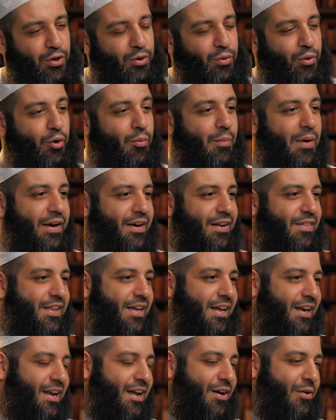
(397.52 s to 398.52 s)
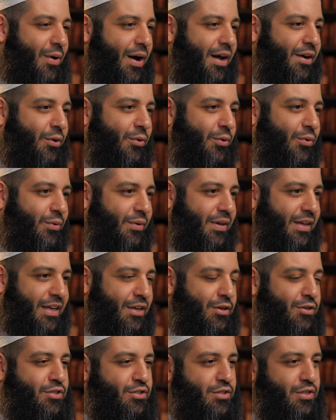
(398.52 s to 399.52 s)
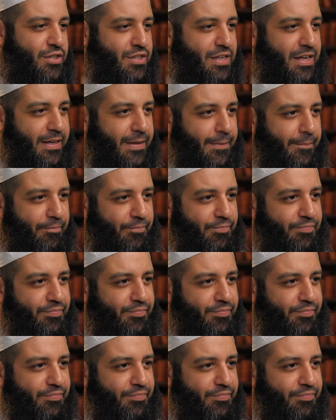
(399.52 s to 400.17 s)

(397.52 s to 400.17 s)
know, Umar radiallahu anhu, he used to say,